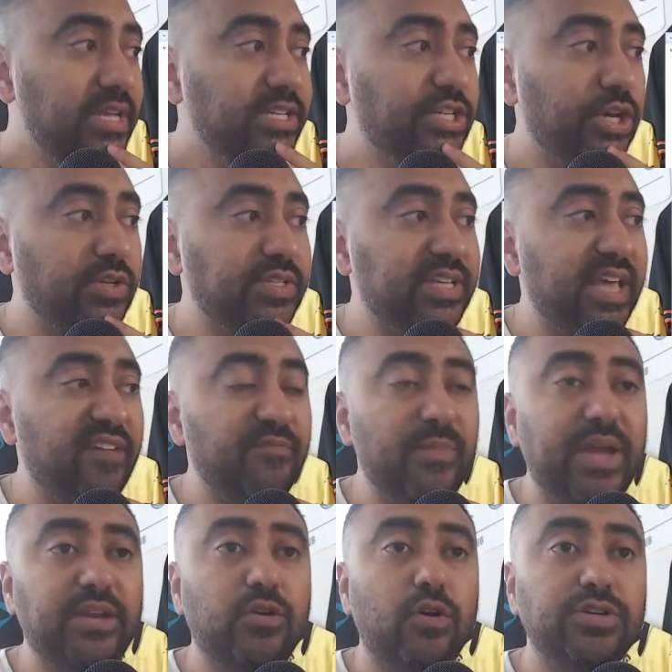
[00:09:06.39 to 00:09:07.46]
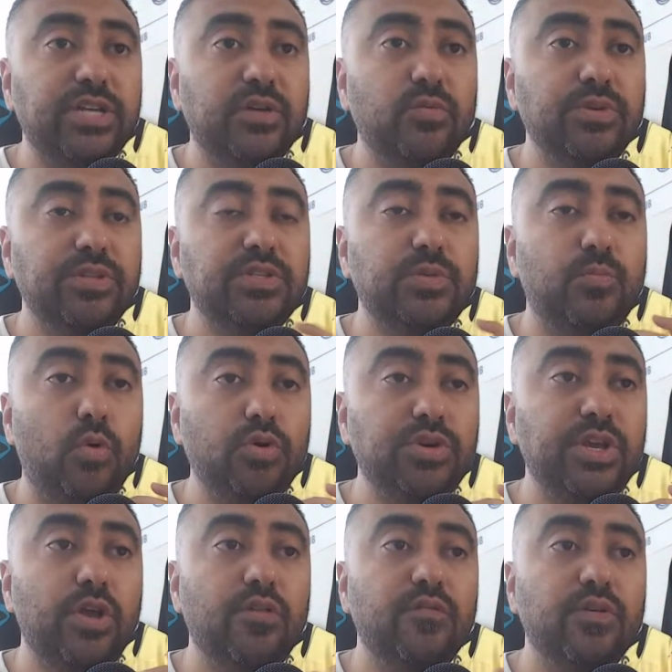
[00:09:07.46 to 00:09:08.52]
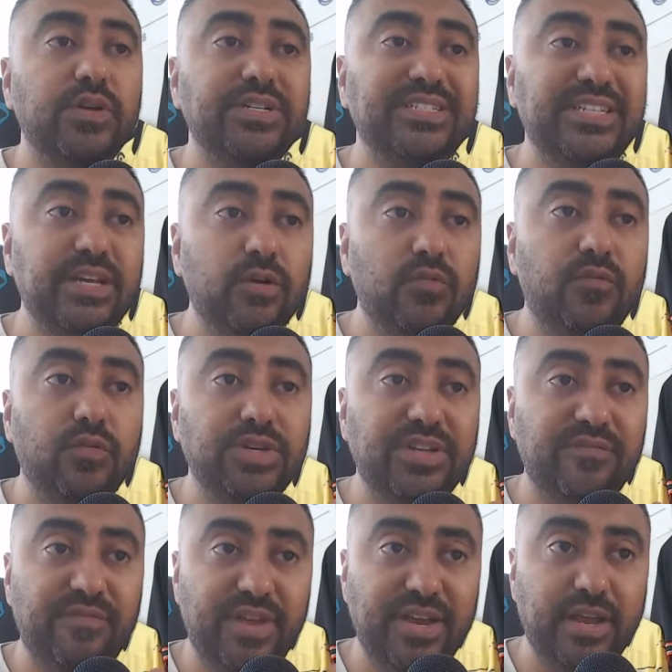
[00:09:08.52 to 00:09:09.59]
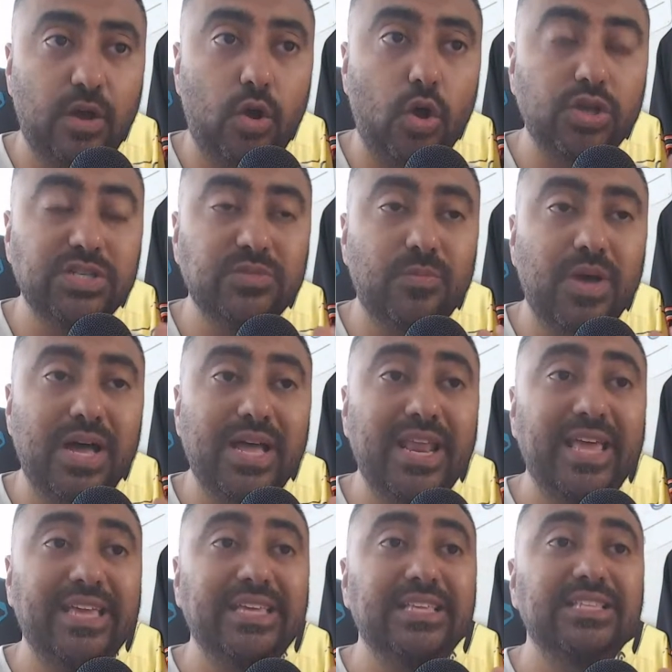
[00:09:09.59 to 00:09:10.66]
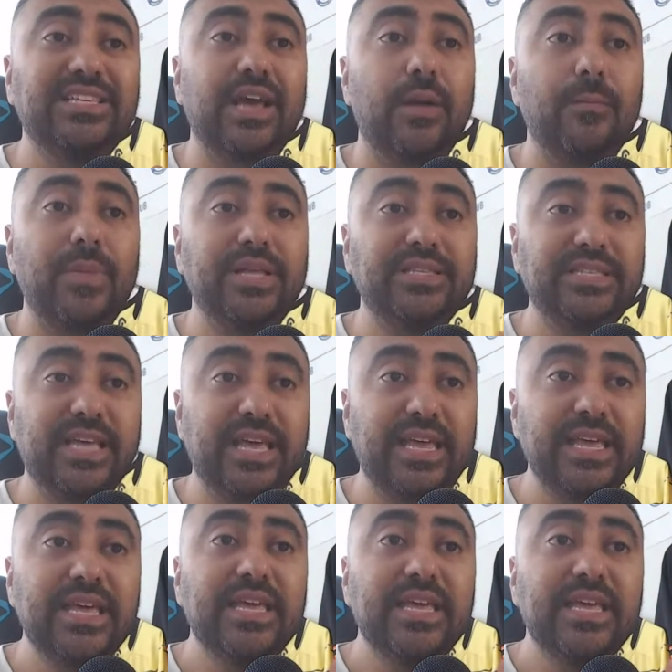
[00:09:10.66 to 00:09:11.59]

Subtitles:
Chelsea have made contact with Sporting over a deal for defender Ousmane Diamande